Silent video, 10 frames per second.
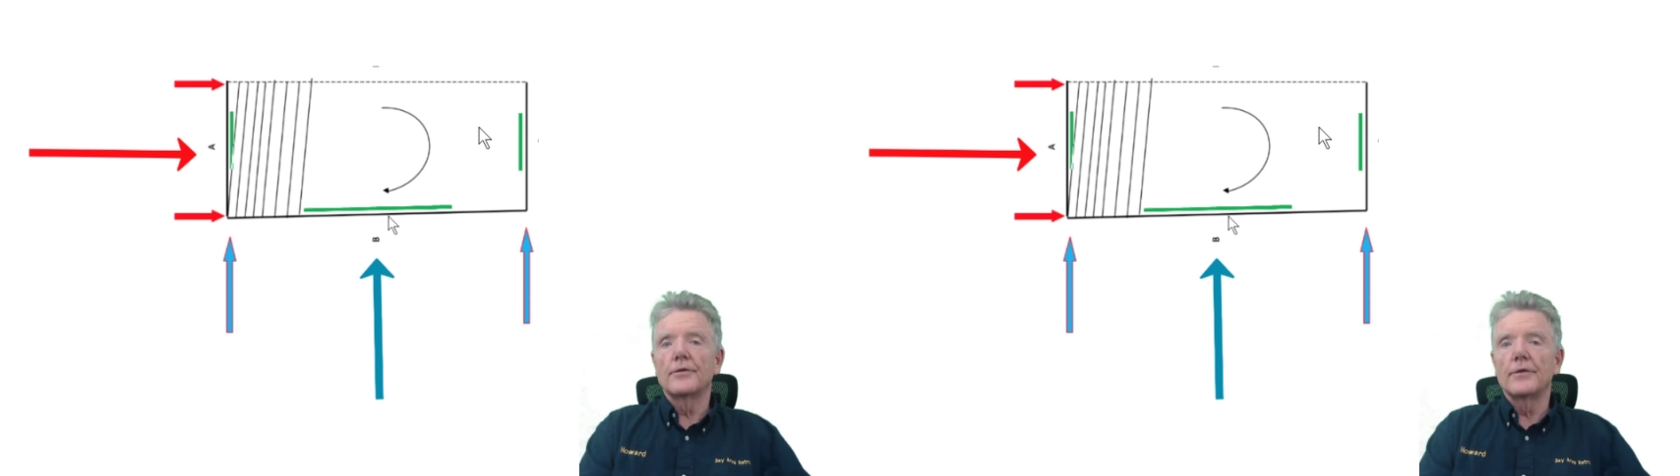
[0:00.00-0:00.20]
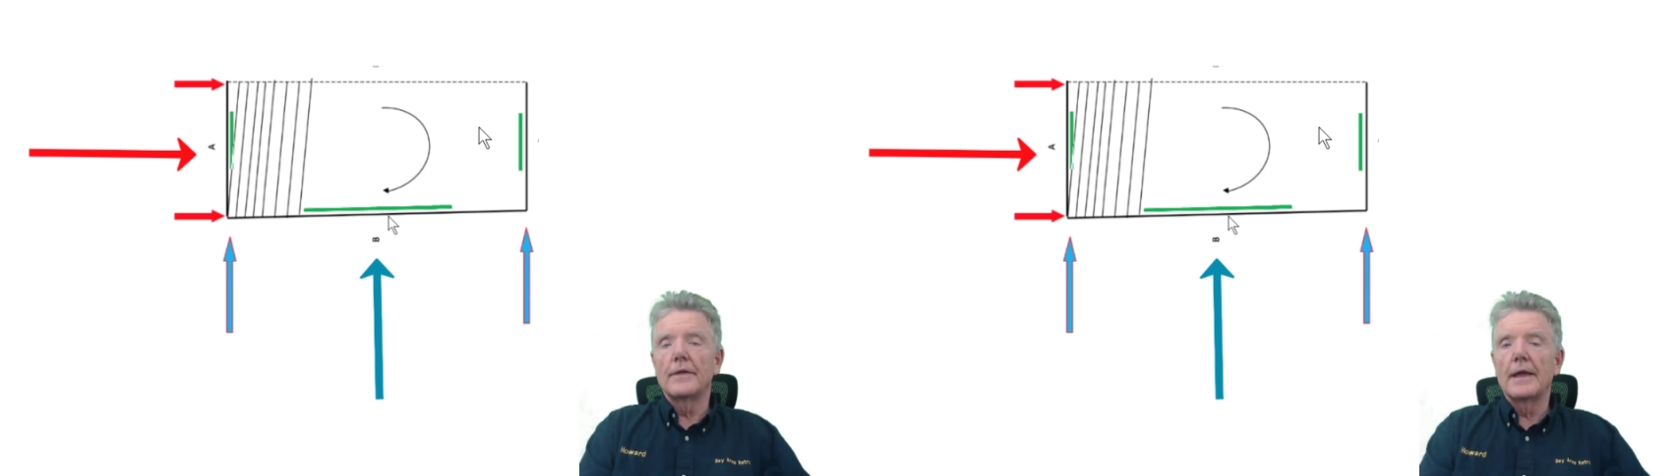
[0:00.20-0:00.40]

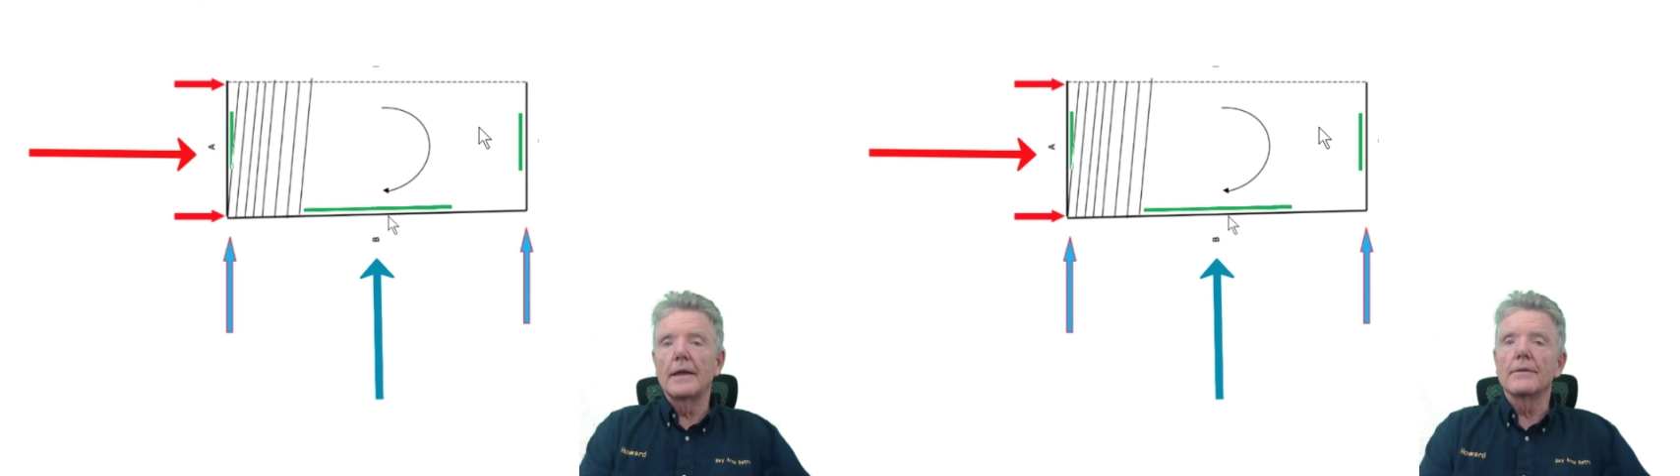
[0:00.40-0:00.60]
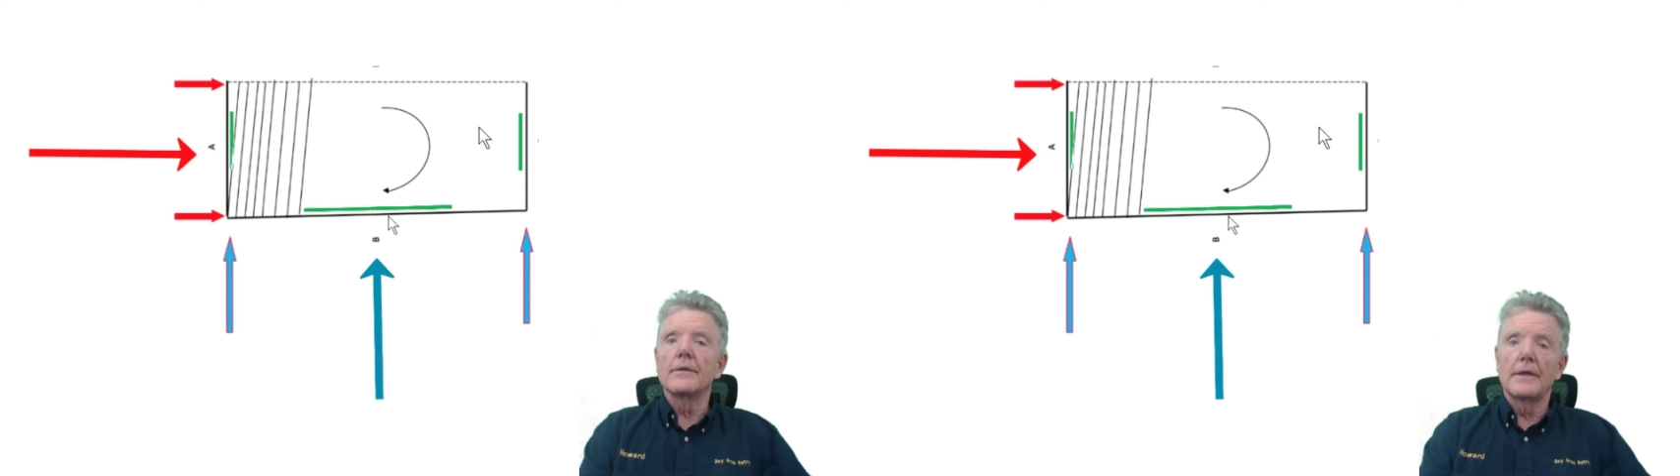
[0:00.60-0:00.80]
than
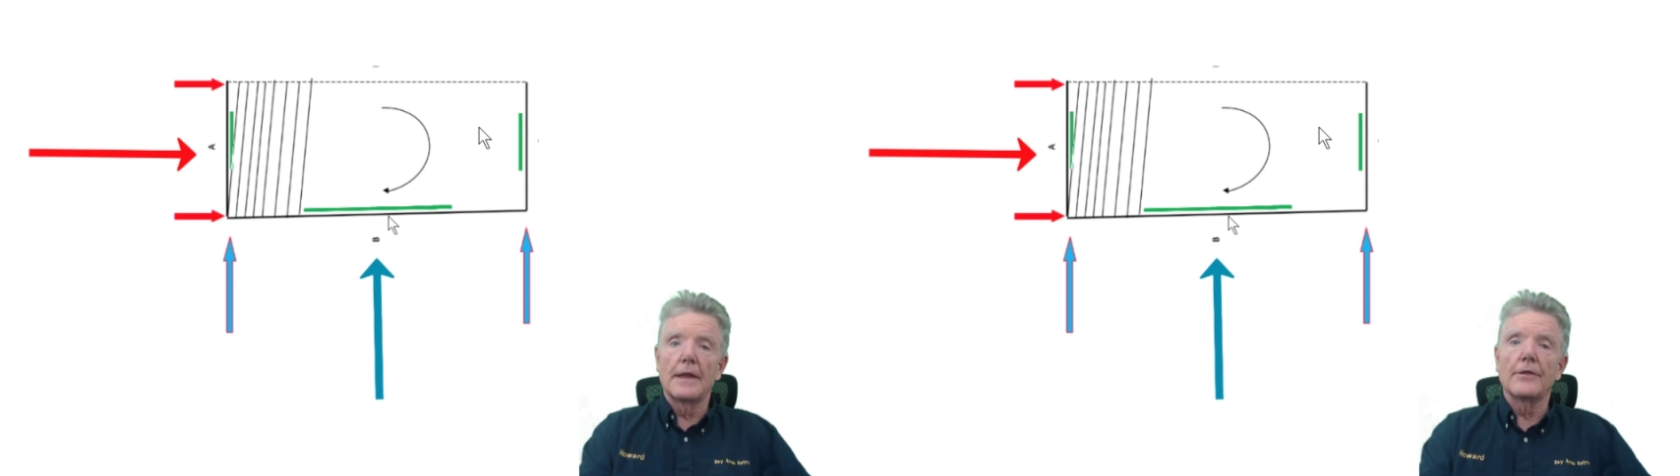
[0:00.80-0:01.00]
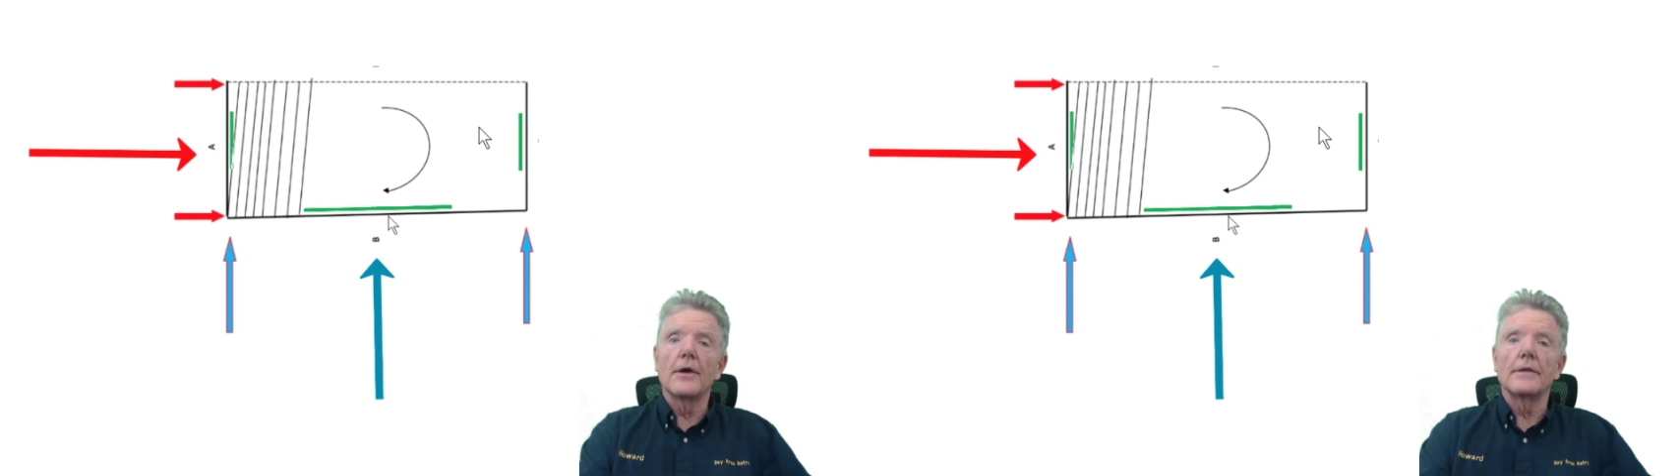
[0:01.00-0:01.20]
they
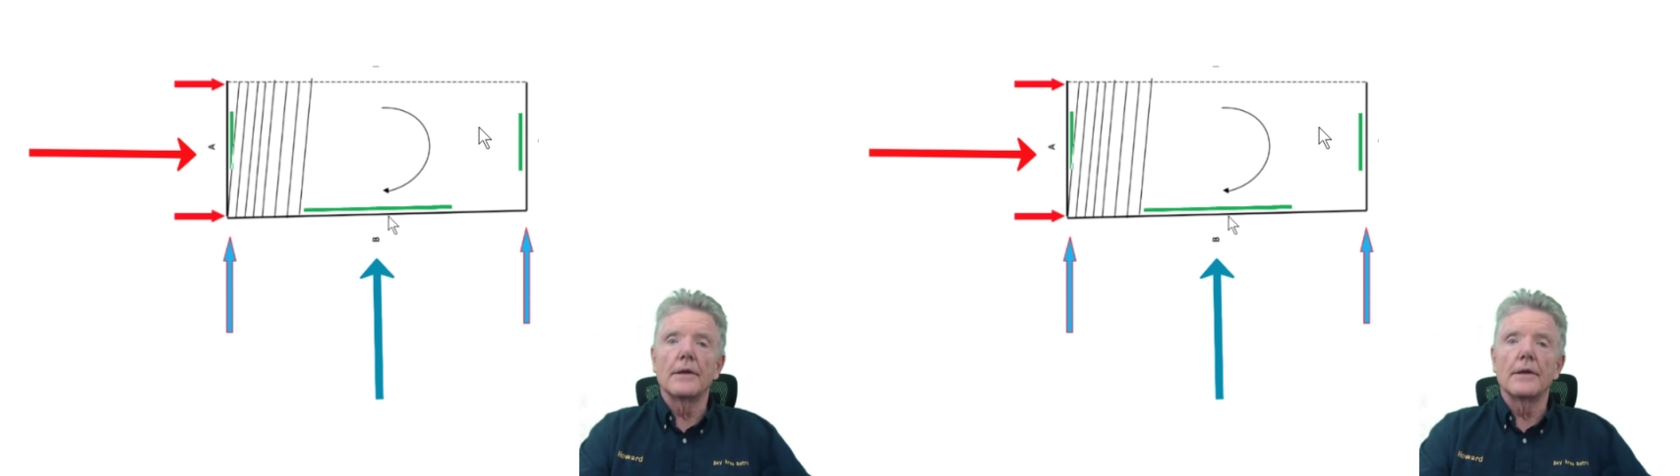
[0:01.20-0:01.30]
thought they